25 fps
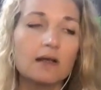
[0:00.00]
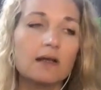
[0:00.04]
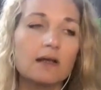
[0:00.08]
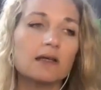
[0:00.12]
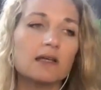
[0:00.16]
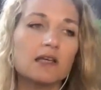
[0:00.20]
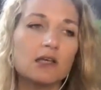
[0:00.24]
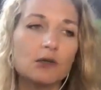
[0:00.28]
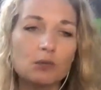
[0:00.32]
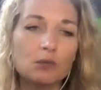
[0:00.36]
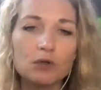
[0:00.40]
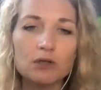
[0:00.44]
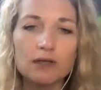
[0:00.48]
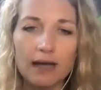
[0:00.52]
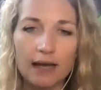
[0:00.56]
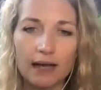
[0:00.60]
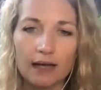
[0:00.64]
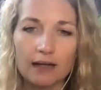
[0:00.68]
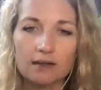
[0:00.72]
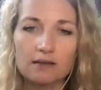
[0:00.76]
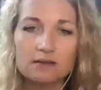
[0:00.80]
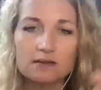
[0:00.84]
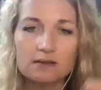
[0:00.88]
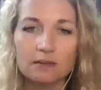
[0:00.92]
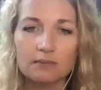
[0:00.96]
He would
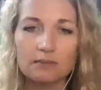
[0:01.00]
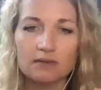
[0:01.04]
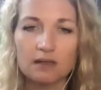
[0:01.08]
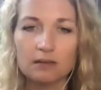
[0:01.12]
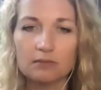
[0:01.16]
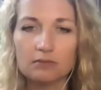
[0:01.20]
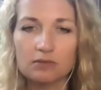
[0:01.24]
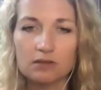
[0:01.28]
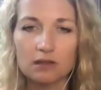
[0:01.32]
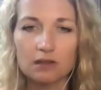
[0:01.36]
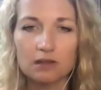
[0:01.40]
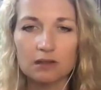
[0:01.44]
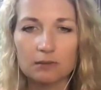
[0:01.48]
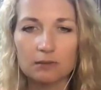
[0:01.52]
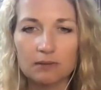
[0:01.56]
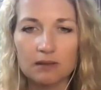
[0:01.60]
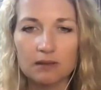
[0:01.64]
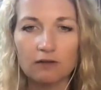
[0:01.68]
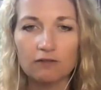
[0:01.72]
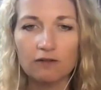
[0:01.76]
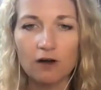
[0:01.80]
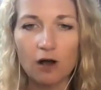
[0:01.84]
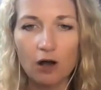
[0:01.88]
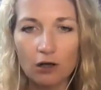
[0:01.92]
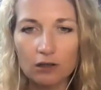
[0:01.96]
add sometimes a little bit
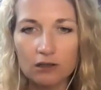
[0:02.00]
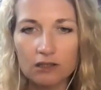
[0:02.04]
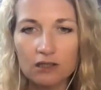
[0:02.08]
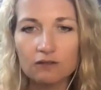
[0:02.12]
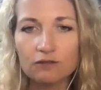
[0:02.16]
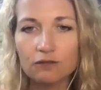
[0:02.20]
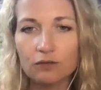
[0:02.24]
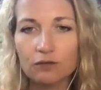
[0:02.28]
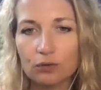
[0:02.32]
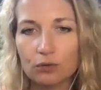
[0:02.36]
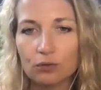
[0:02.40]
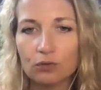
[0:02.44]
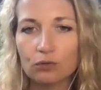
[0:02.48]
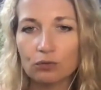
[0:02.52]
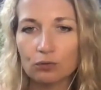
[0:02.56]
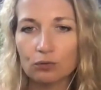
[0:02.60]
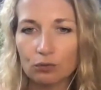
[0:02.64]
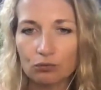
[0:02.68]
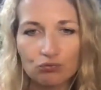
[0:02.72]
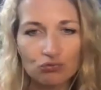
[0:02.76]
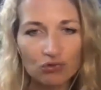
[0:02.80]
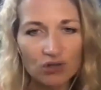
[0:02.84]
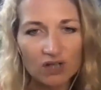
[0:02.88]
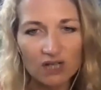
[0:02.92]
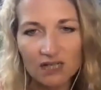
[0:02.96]
of honey for those
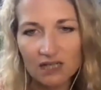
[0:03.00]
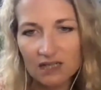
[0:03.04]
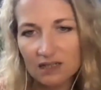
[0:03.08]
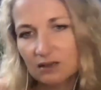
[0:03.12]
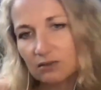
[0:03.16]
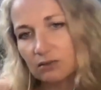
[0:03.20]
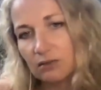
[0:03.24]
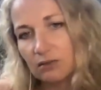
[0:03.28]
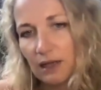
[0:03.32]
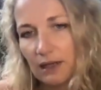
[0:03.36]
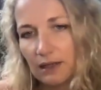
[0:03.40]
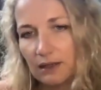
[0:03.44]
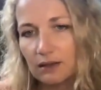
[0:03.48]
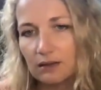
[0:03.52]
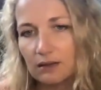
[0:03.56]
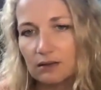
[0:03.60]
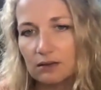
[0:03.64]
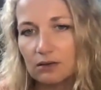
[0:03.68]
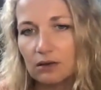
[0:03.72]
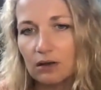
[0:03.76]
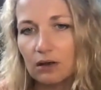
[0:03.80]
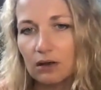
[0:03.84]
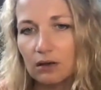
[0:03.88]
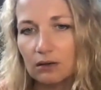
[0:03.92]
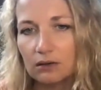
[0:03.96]
who really don't like
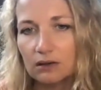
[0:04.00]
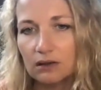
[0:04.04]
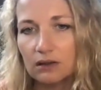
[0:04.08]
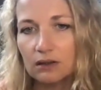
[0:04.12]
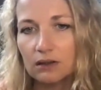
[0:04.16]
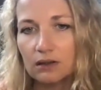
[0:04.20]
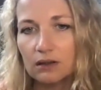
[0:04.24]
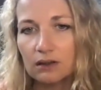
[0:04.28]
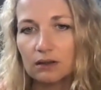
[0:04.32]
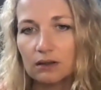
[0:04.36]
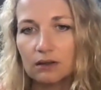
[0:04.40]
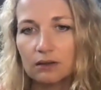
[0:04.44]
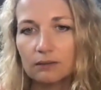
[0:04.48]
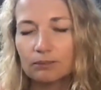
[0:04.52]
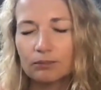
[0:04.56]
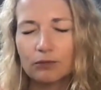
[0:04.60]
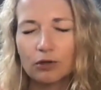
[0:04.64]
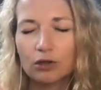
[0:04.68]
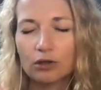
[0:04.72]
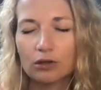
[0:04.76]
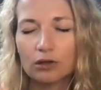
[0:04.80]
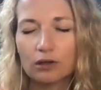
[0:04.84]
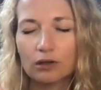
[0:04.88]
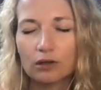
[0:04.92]
the honey and the